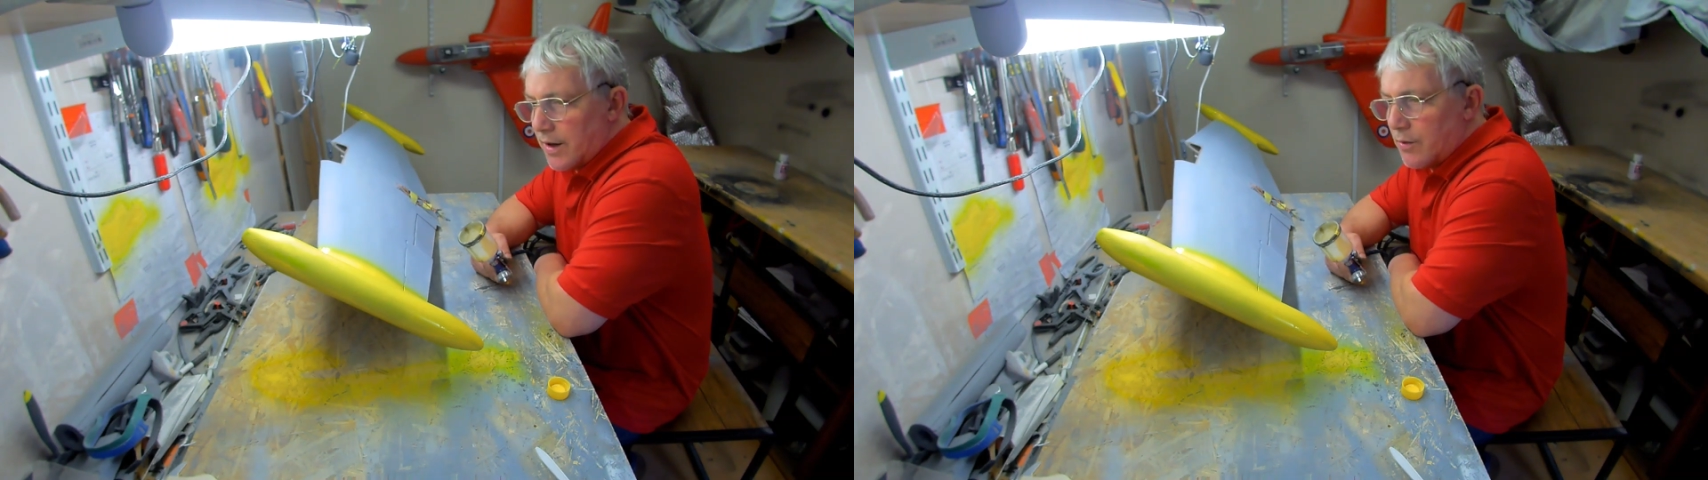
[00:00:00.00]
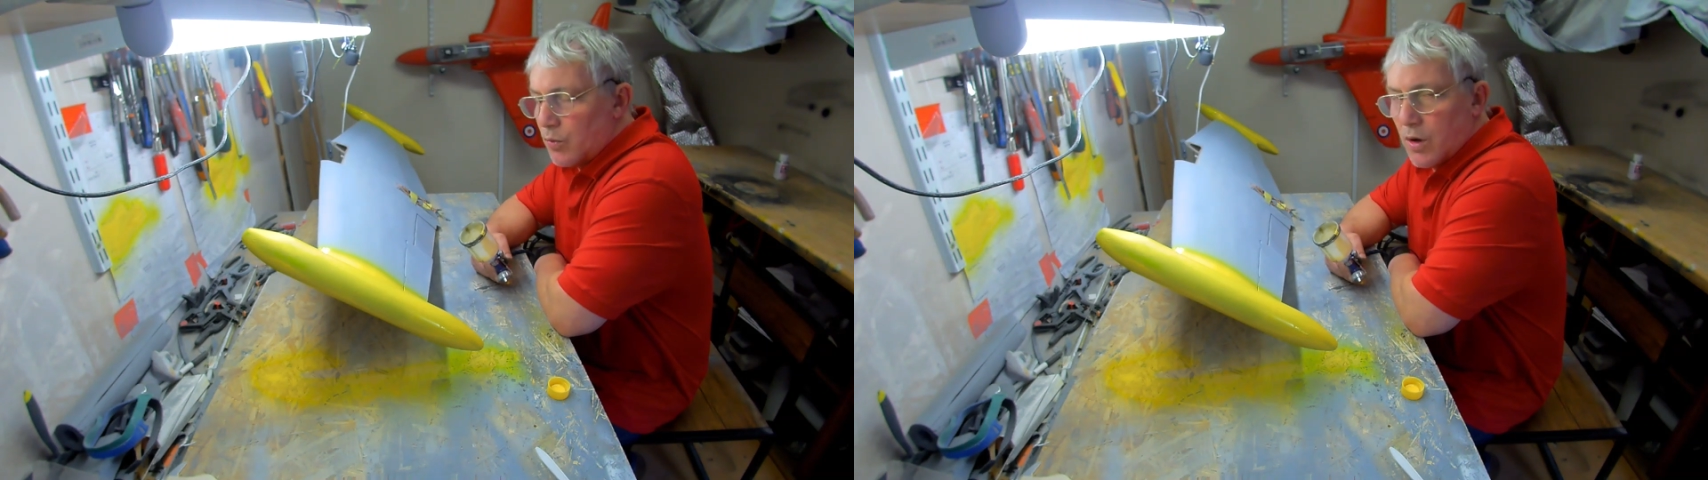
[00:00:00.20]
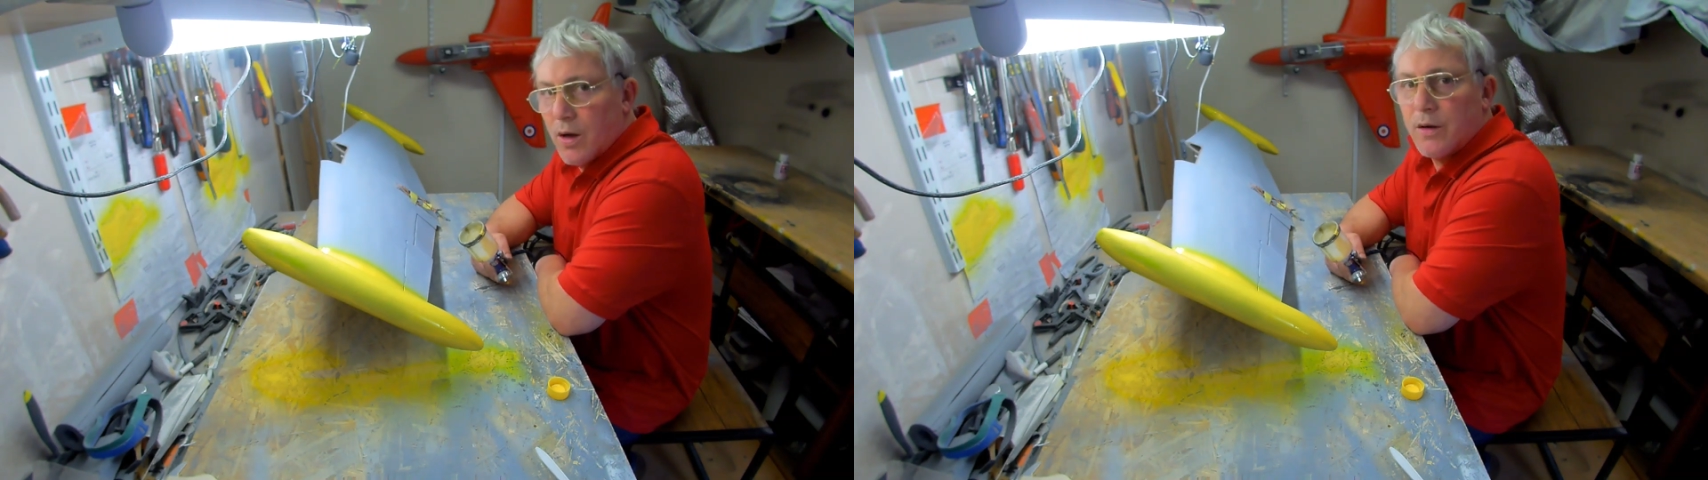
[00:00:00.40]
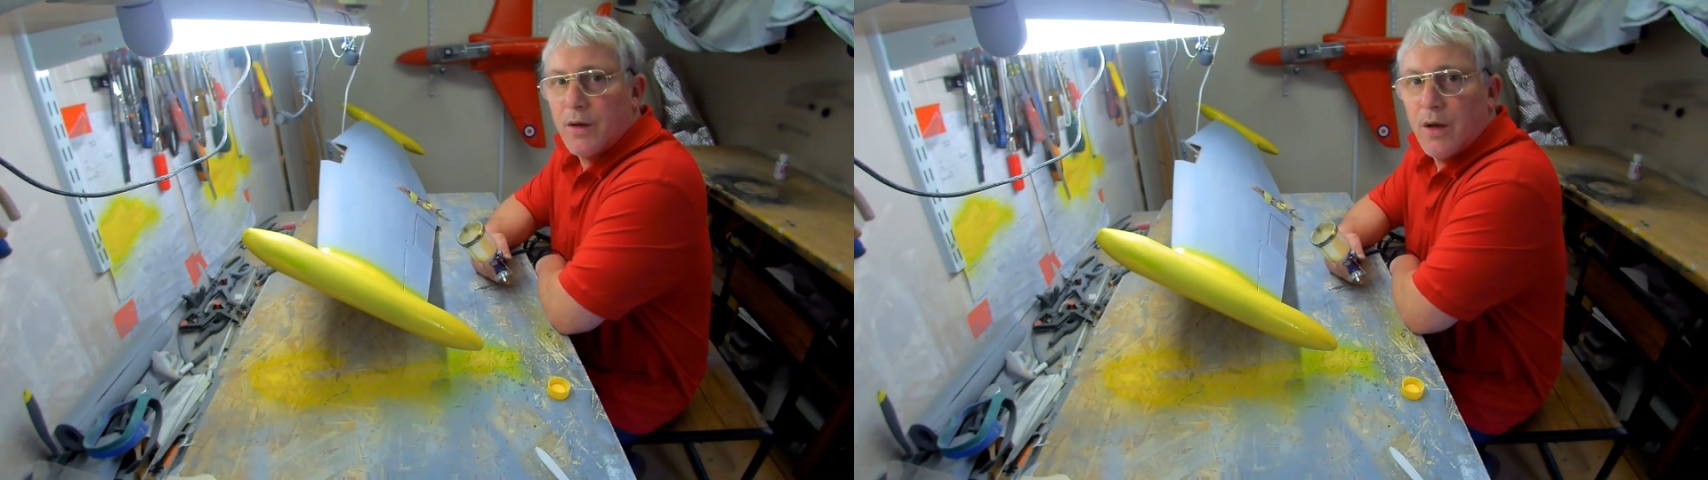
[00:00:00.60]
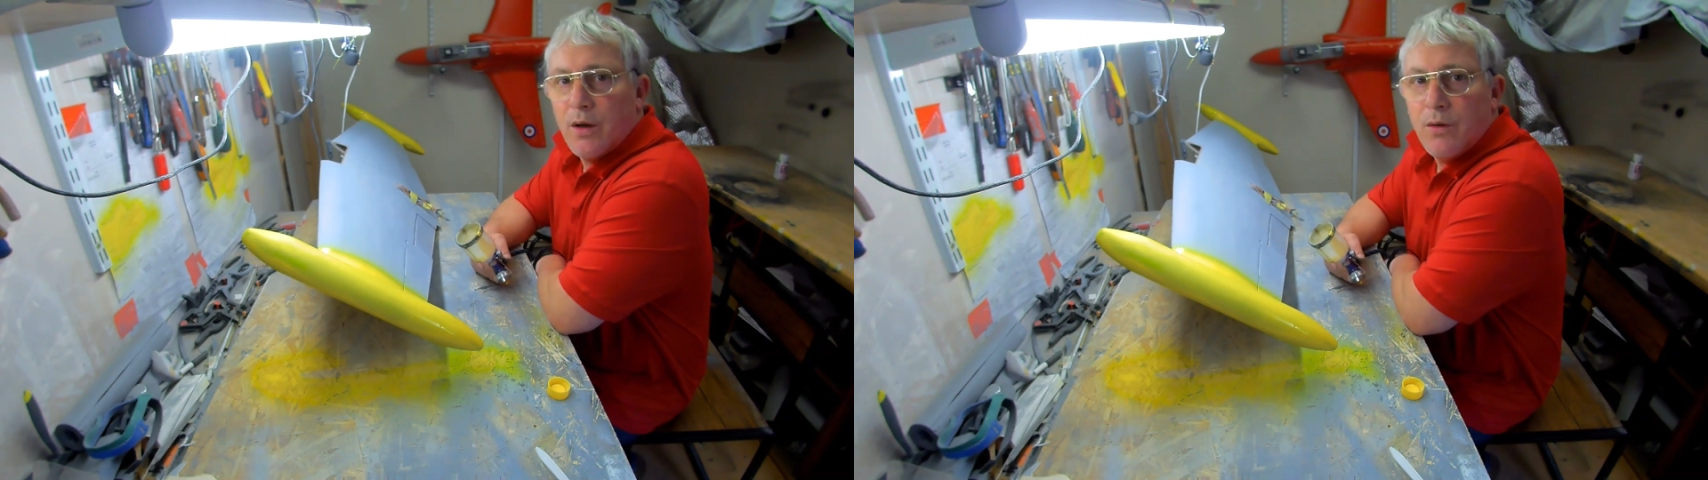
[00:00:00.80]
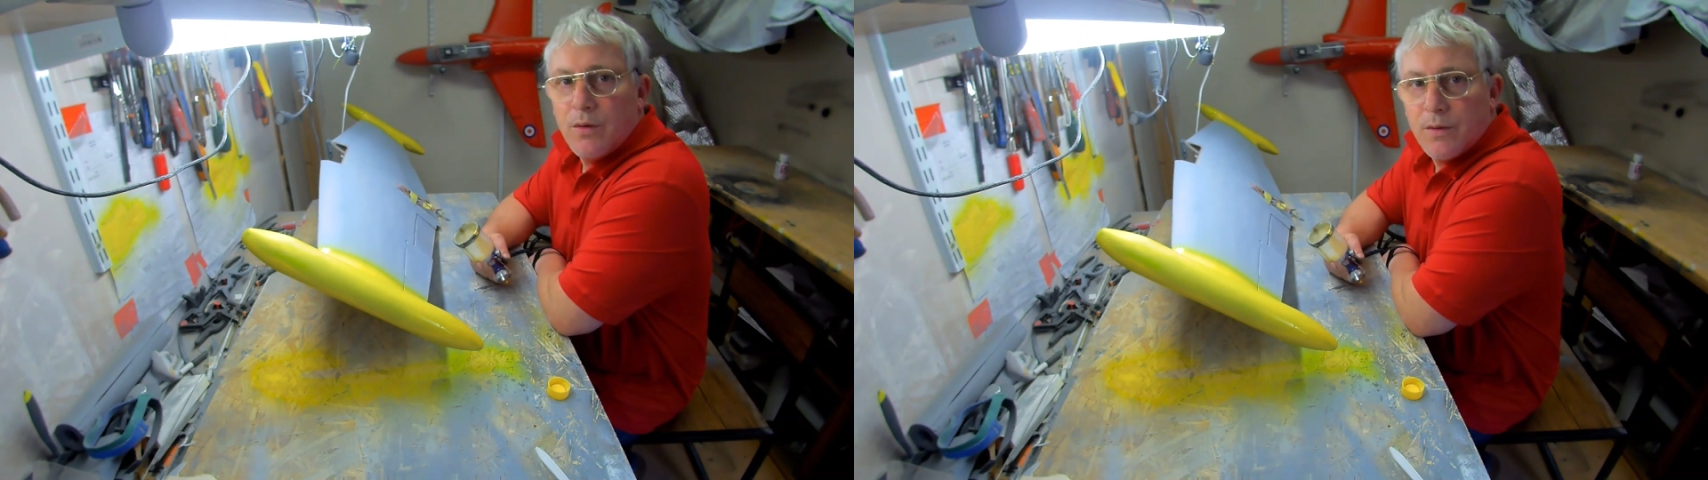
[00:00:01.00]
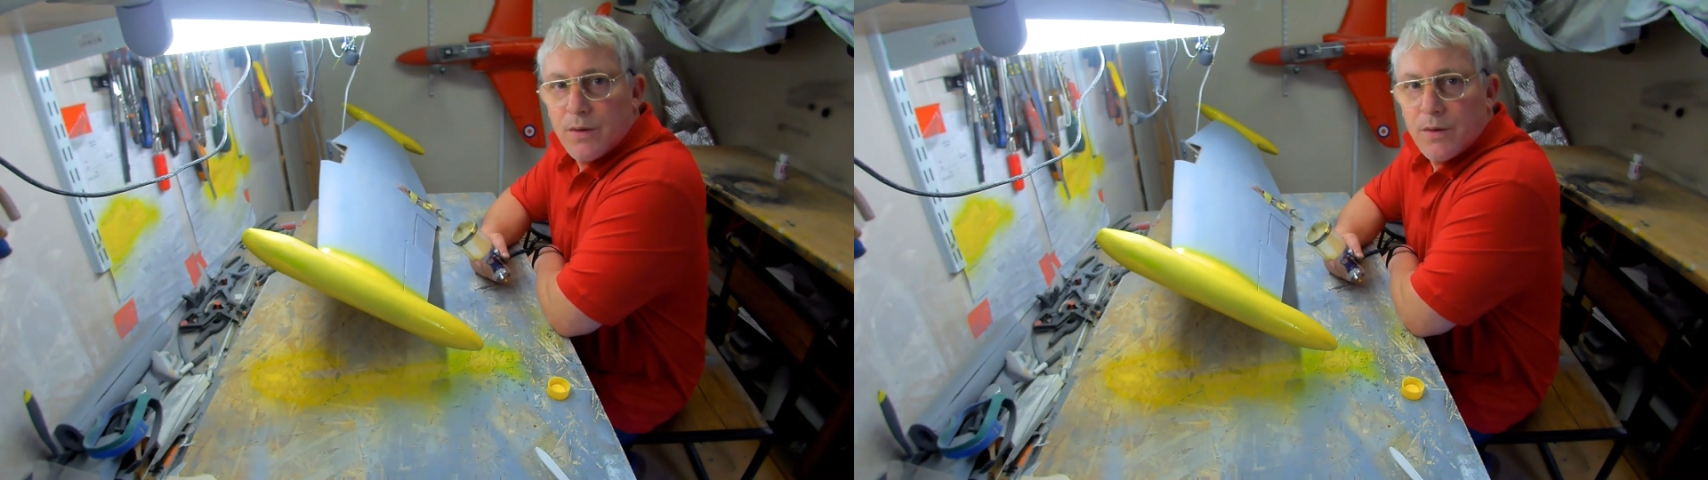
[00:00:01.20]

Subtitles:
then what I'll do